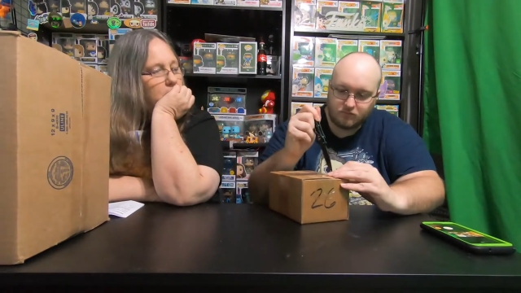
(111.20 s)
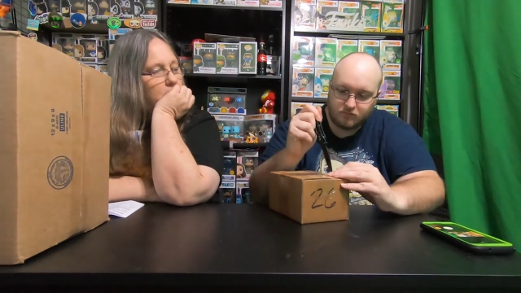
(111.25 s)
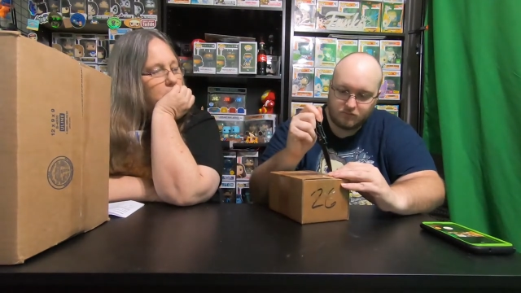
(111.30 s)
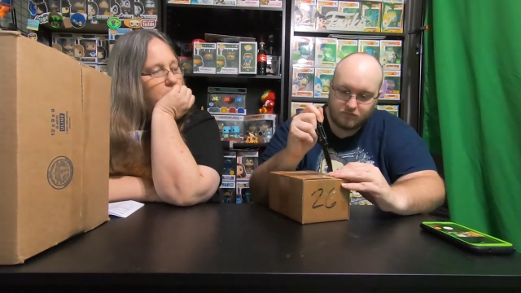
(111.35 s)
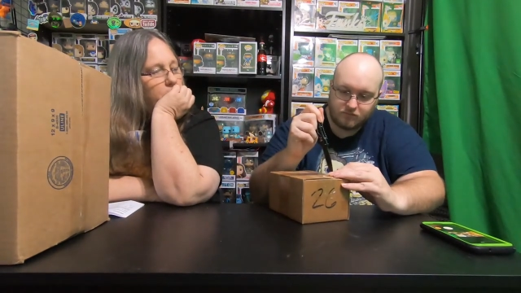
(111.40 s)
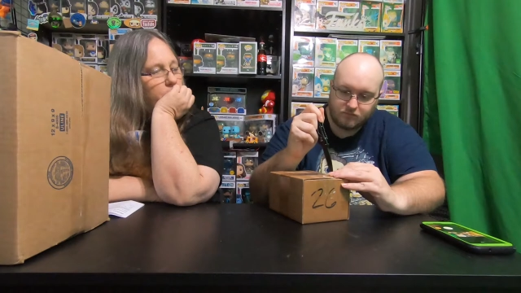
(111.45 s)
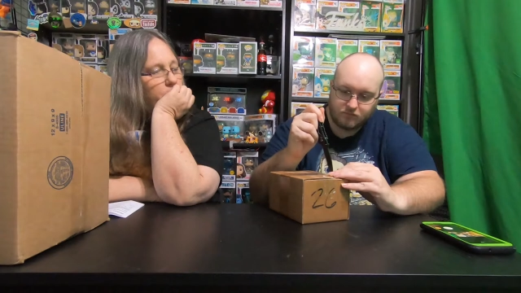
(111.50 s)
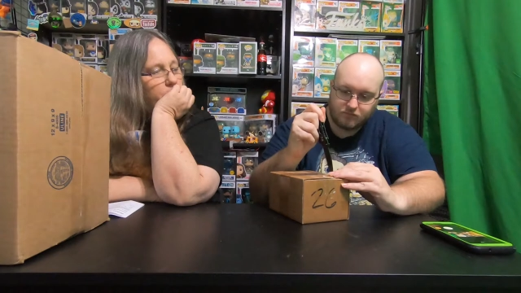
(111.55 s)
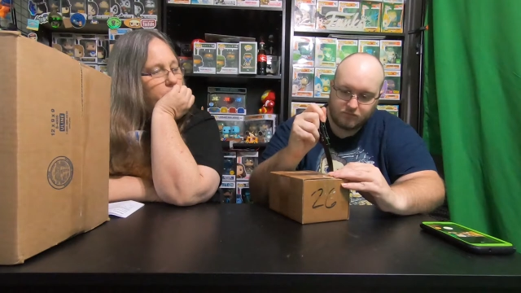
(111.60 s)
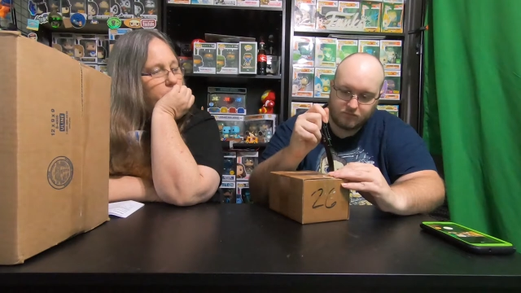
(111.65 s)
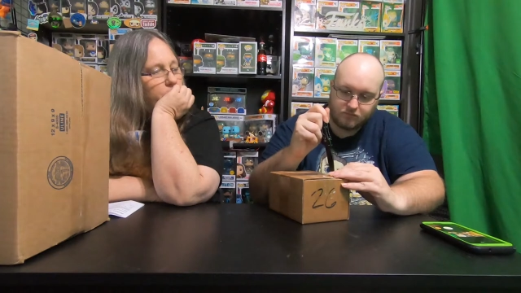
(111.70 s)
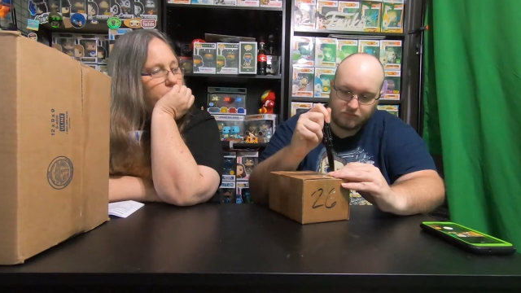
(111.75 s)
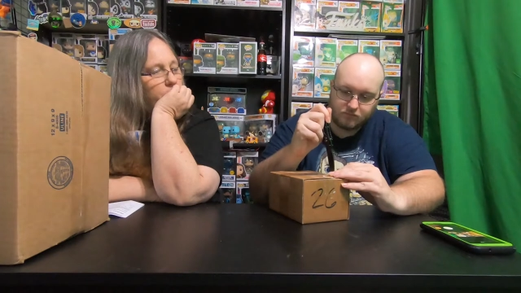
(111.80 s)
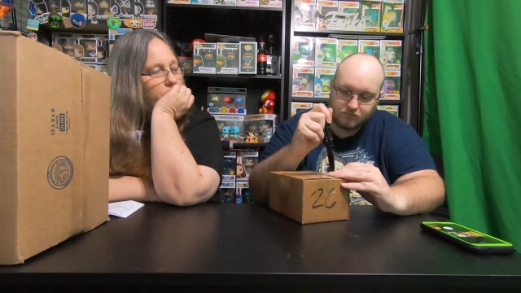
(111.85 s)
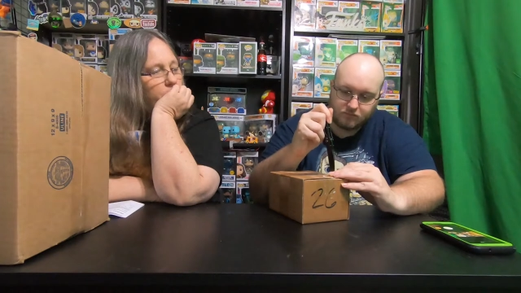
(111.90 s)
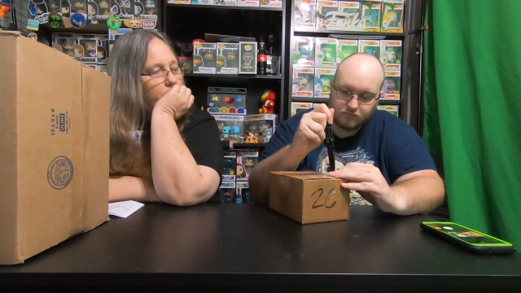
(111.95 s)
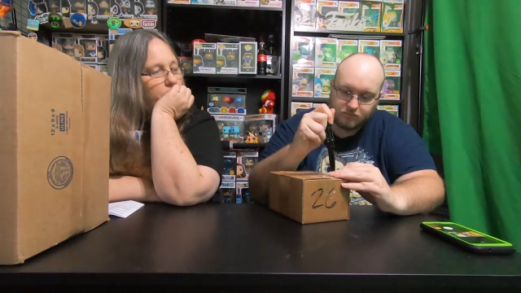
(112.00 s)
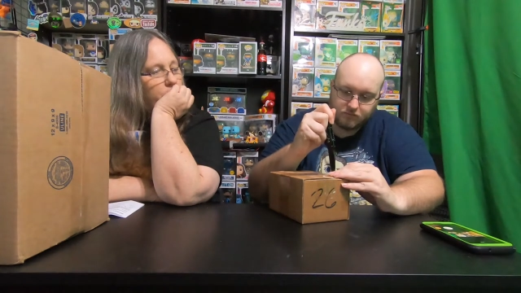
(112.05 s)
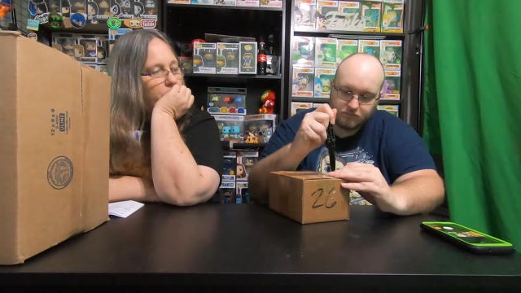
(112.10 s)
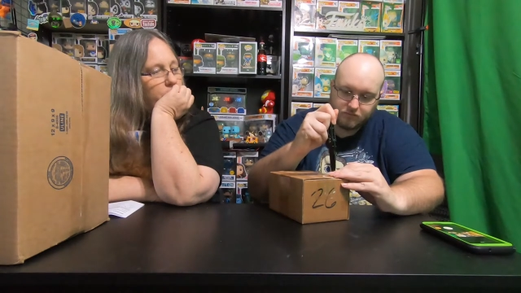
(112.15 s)

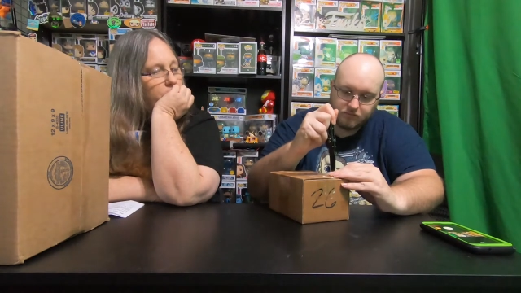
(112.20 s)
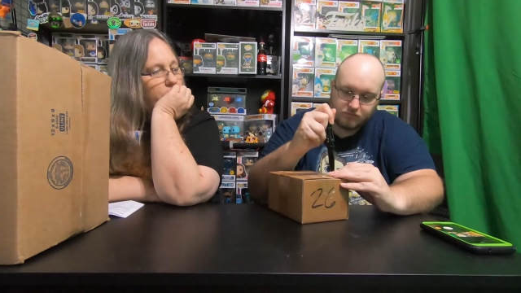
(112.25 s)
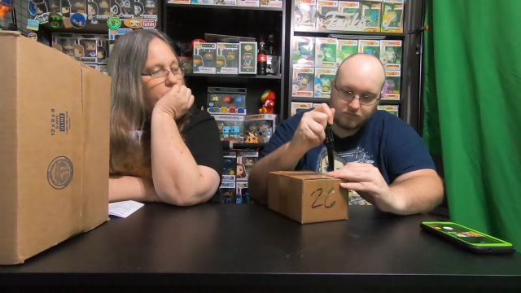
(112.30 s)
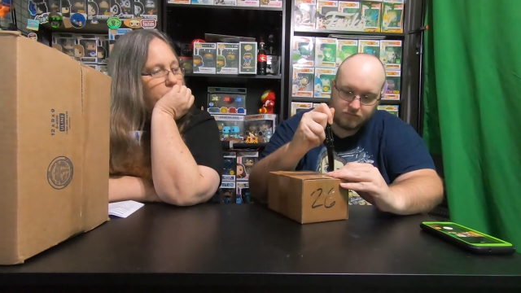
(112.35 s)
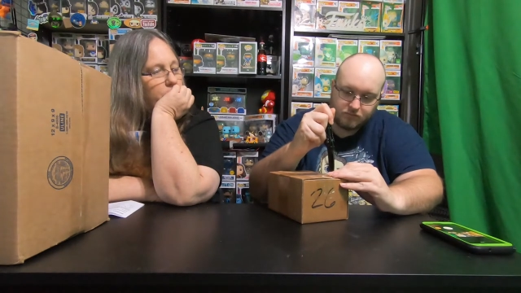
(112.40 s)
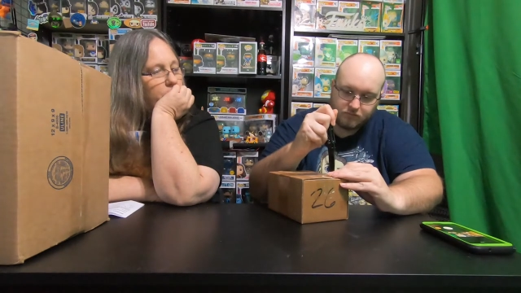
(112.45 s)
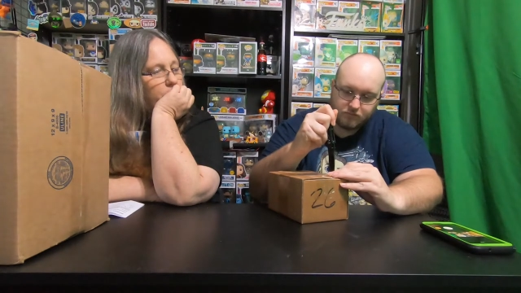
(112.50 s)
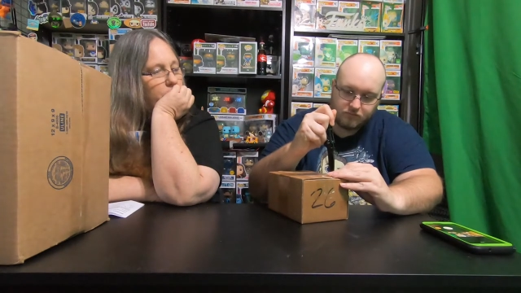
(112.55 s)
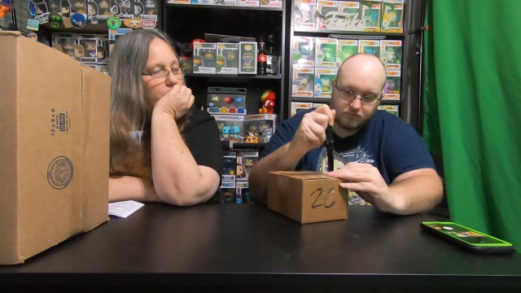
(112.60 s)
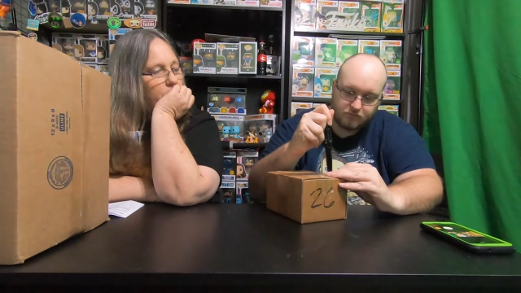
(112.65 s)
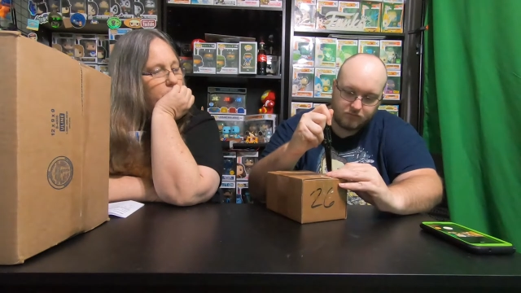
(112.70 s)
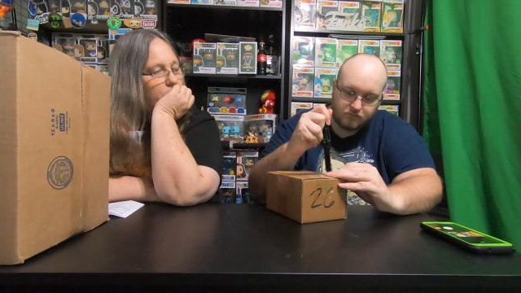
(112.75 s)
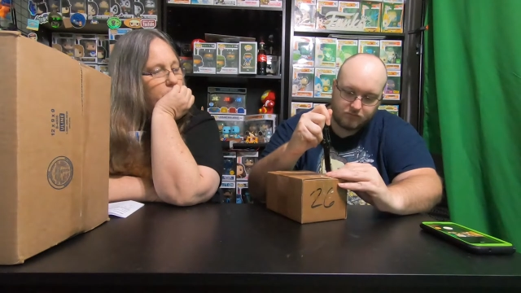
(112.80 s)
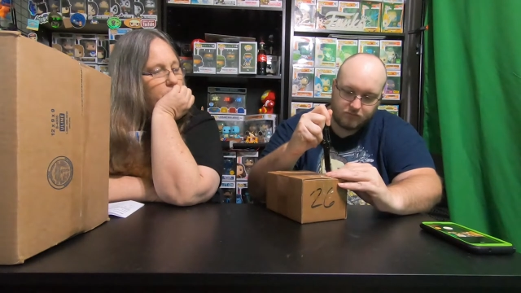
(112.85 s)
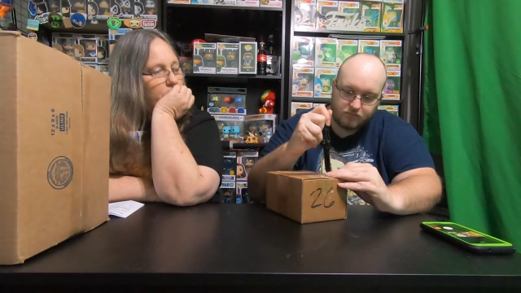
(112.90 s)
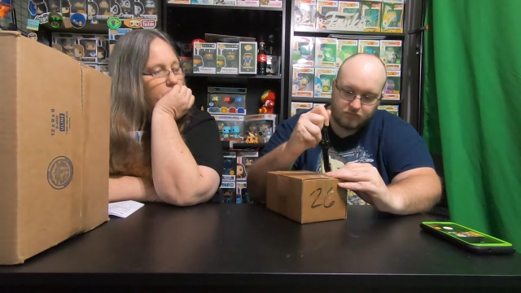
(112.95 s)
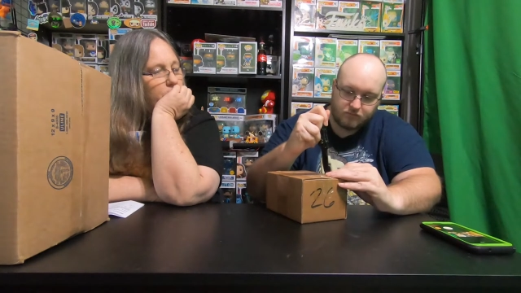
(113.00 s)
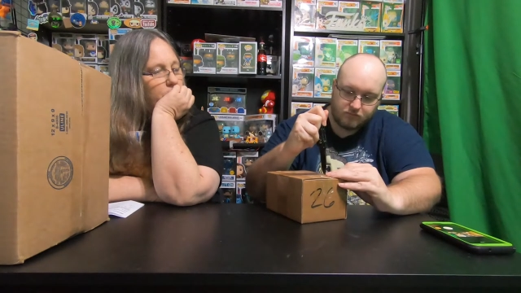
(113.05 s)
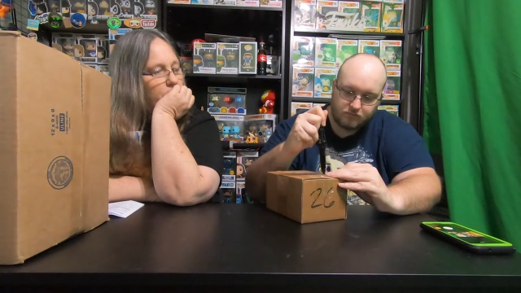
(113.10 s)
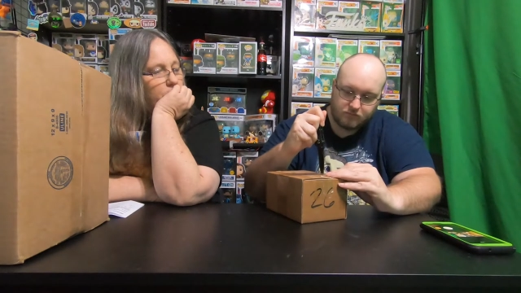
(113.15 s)
Nothing is said.